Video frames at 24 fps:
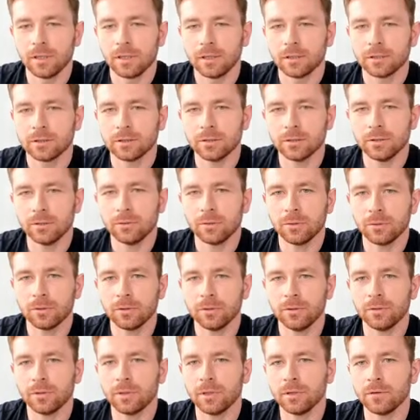So
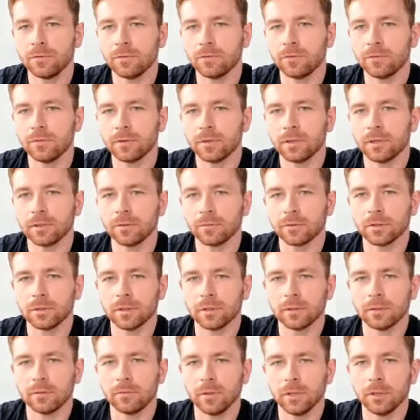you have
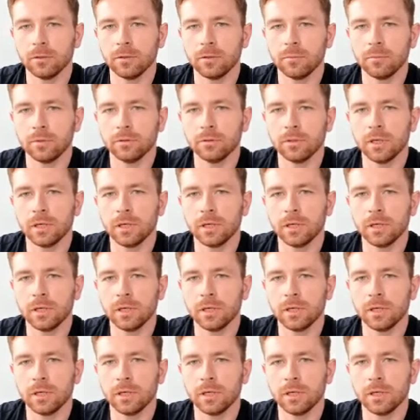available